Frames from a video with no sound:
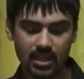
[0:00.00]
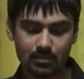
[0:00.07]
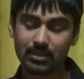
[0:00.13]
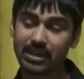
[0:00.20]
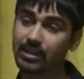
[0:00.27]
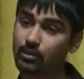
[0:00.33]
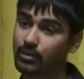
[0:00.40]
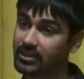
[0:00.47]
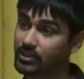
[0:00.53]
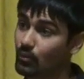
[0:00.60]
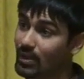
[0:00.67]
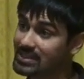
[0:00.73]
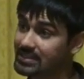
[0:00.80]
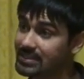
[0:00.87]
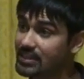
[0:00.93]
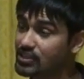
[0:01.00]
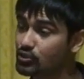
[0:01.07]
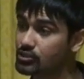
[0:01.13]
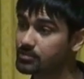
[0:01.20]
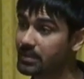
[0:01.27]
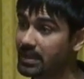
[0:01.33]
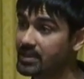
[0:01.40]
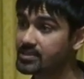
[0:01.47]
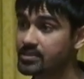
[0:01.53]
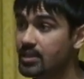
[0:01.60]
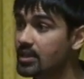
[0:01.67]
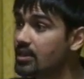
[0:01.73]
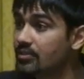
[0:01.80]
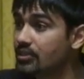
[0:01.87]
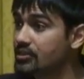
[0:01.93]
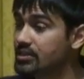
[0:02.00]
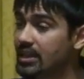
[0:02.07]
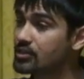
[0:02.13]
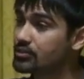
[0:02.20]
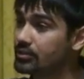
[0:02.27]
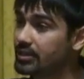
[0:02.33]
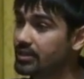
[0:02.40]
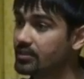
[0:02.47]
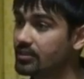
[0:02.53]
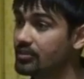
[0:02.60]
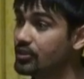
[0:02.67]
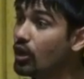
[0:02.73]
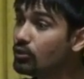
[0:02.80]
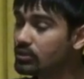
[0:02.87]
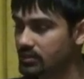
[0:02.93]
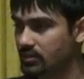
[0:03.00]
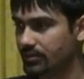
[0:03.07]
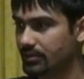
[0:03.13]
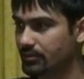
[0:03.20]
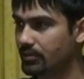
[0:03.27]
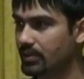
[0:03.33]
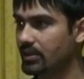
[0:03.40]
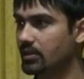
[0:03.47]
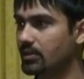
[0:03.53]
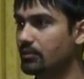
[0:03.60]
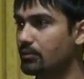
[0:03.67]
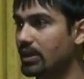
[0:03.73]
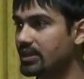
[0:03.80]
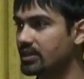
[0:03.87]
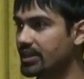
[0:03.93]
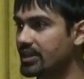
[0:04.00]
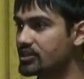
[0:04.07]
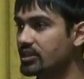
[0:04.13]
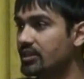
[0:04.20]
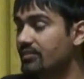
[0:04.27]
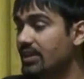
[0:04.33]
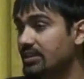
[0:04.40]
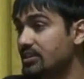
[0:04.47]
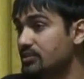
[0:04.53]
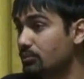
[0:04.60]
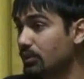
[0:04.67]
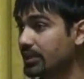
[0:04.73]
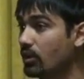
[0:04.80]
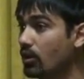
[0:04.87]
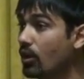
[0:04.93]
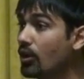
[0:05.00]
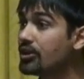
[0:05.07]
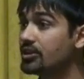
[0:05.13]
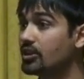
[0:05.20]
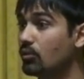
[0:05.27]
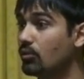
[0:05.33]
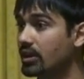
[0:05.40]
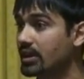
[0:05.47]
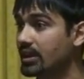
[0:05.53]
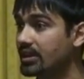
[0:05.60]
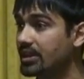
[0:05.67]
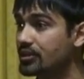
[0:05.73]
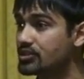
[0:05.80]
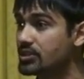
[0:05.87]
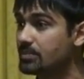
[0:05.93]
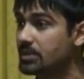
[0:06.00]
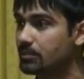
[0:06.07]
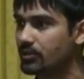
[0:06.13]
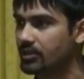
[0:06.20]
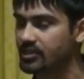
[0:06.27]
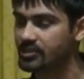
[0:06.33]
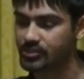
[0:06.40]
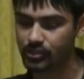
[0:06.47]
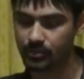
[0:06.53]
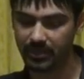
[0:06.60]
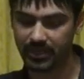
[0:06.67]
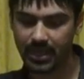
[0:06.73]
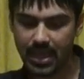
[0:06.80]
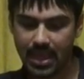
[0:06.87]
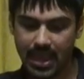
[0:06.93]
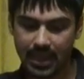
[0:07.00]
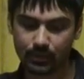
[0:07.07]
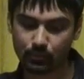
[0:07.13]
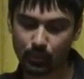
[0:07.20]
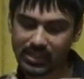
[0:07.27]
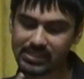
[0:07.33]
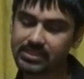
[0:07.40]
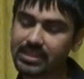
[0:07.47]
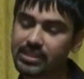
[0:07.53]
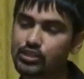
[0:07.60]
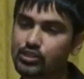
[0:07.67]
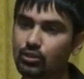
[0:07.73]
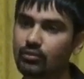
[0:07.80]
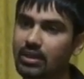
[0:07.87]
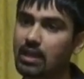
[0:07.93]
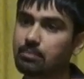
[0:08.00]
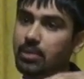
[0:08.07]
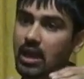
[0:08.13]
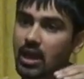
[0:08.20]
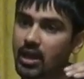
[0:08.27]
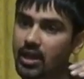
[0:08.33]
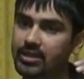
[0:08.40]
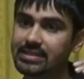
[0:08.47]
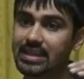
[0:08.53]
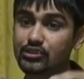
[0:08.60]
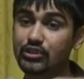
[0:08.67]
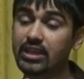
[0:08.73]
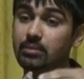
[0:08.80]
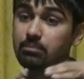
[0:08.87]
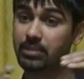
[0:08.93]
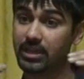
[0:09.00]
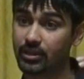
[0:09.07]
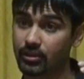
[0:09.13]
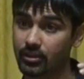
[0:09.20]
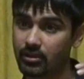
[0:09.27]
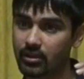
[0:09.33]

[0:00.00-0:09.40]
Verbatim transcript: But in, a, in the residential space, there's actually no uh, regulation. In fact, it's really hard to know what kind of energy people are consuming. And residential, that pie is actually getting bigger.